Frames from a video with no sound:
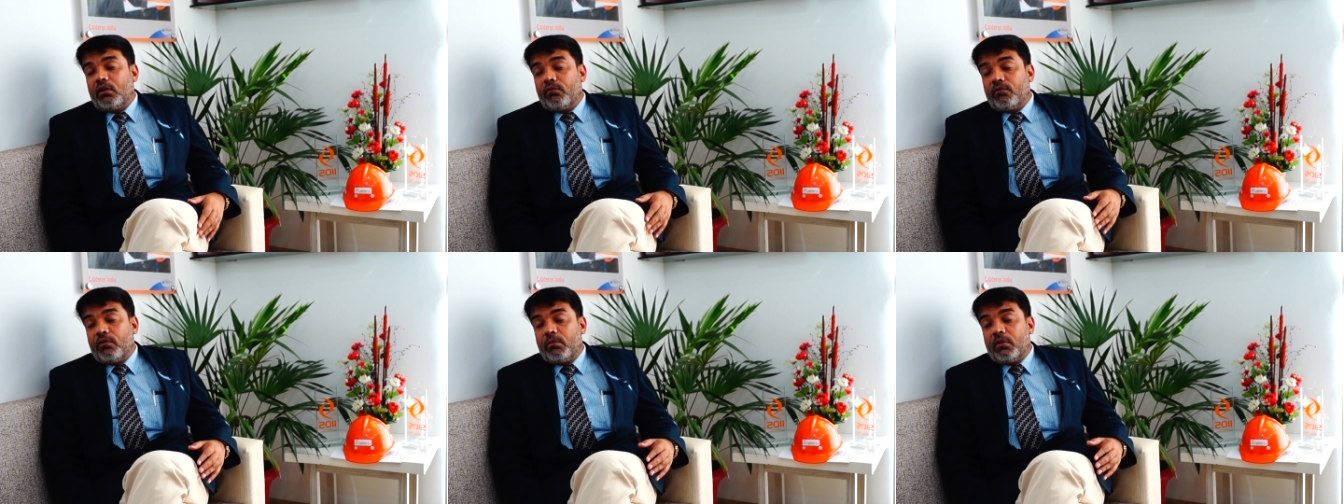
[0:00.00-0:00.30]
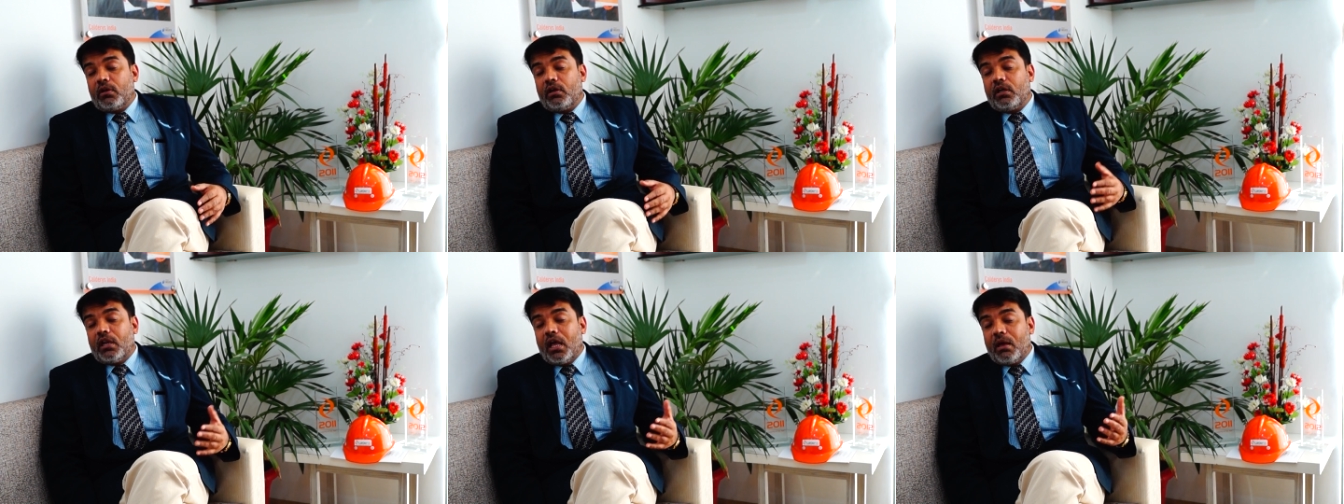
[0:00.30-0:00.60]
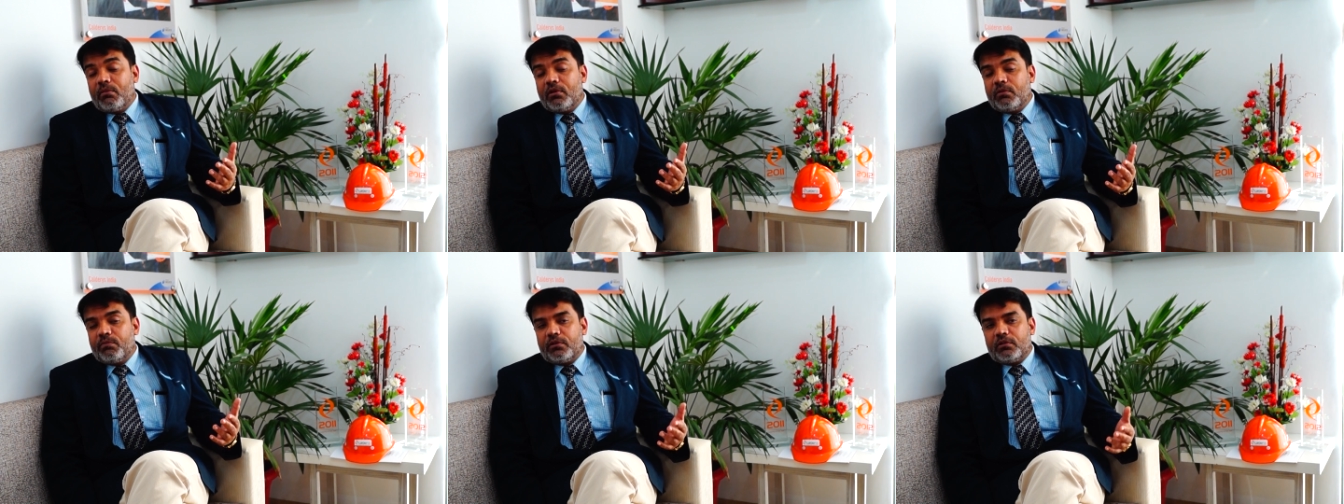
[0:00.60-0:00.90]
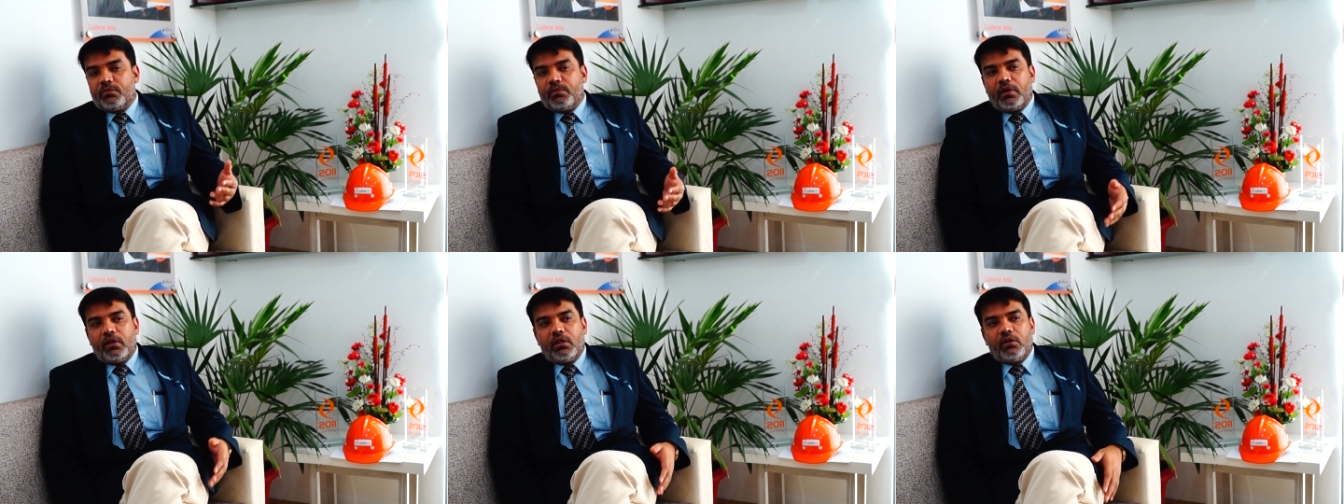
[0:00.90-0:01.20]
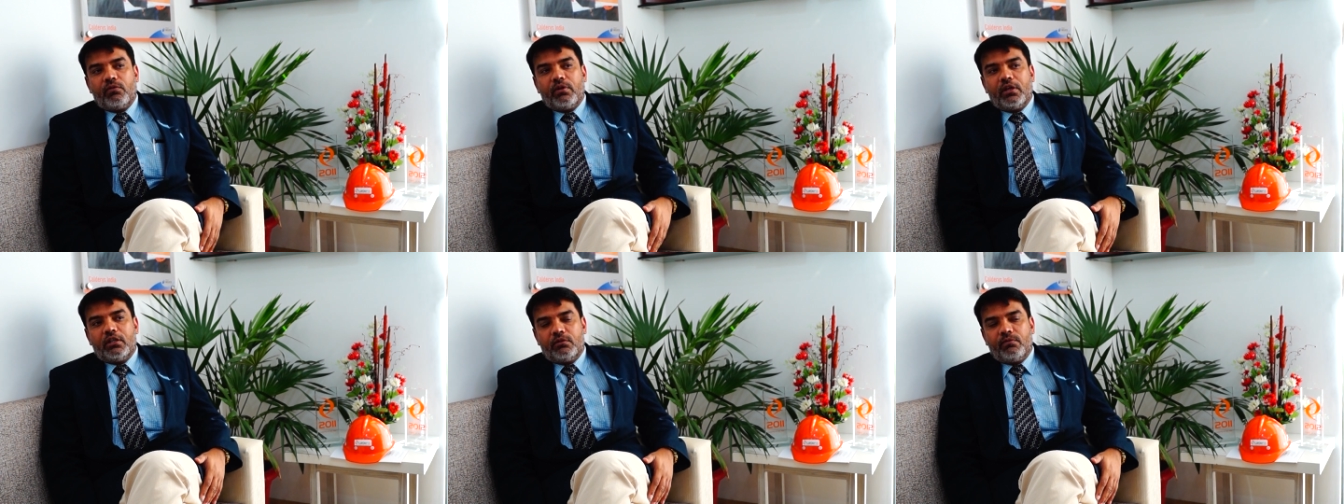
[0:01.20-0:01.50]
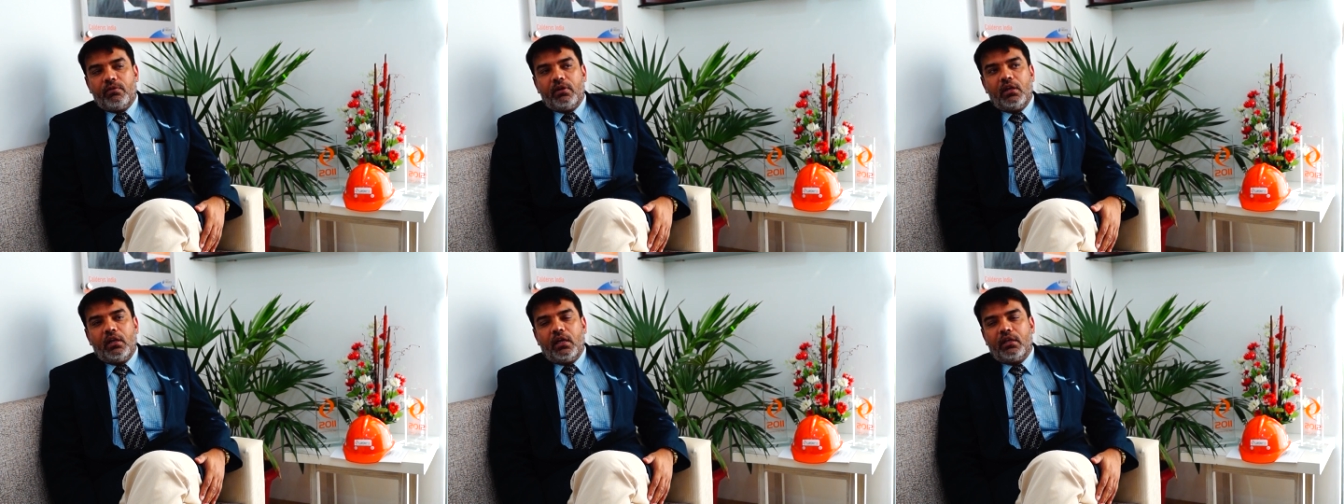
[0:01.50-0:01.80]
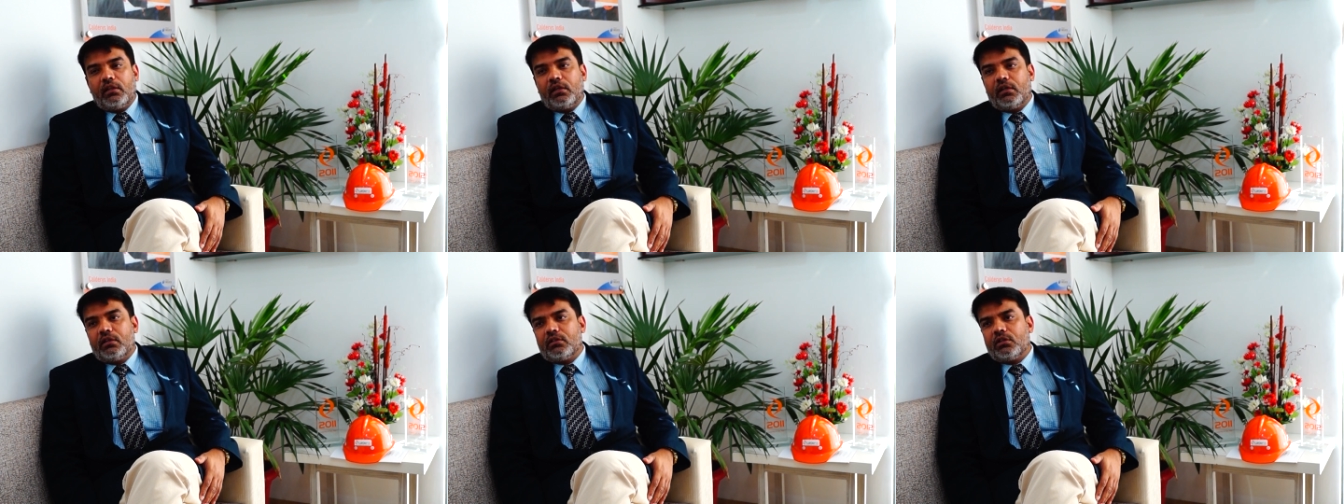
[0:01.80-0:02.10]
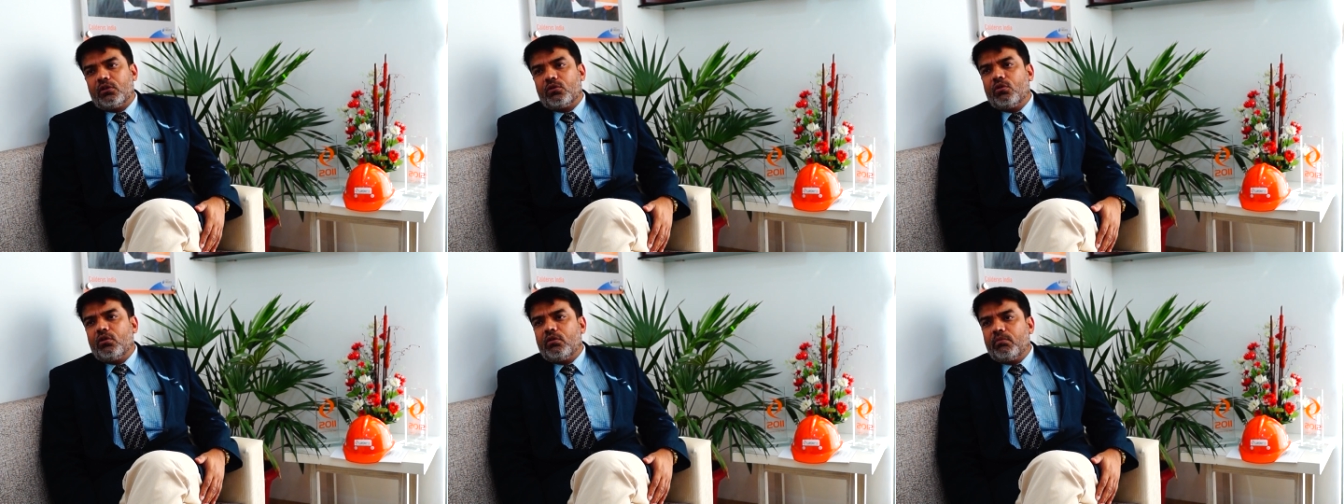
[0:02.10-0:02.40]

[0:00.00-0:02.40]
from a retirement perspective as well I think it's a